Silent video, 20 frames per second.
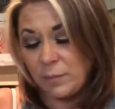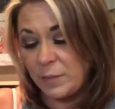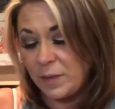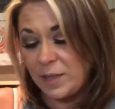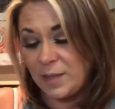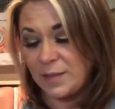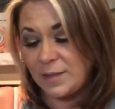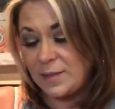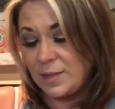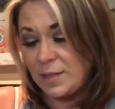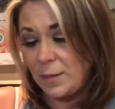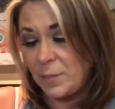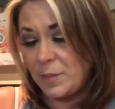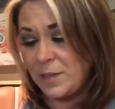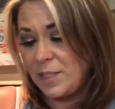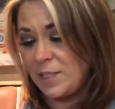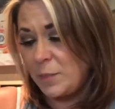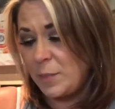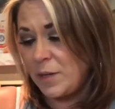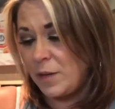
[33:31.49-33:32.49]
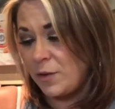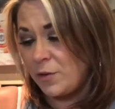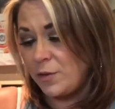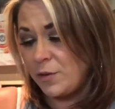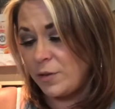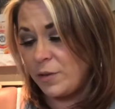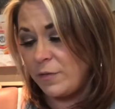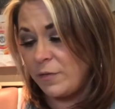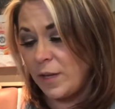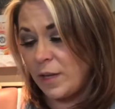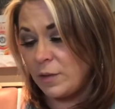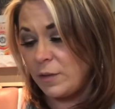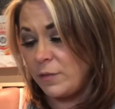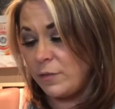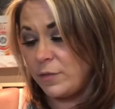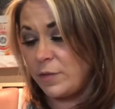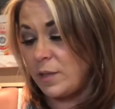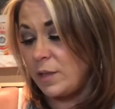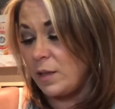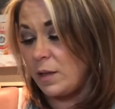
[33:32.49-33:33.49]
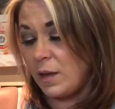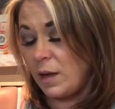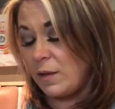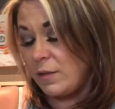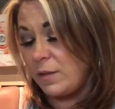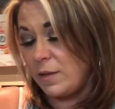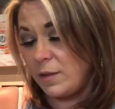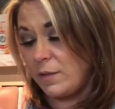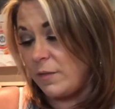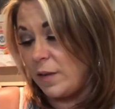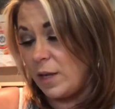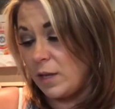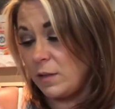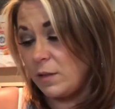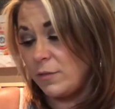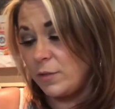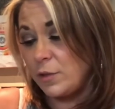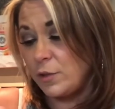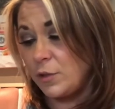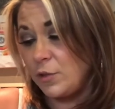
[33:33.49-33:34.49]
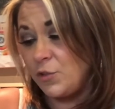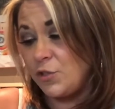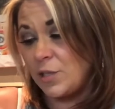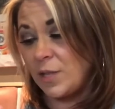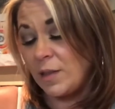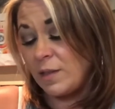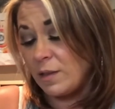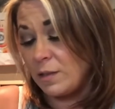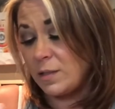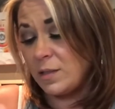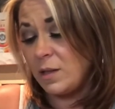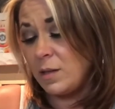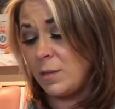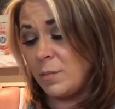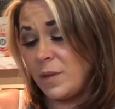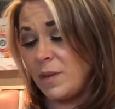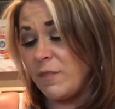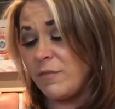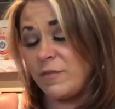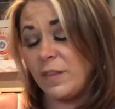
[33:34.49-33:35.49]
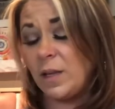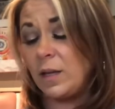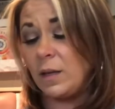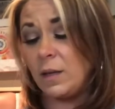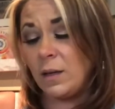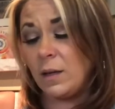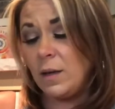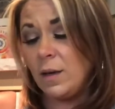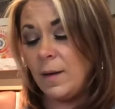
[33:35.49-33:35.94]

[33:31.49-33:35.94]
because somebody's been under the veil of the veil of illusion, and there's going to be a fight.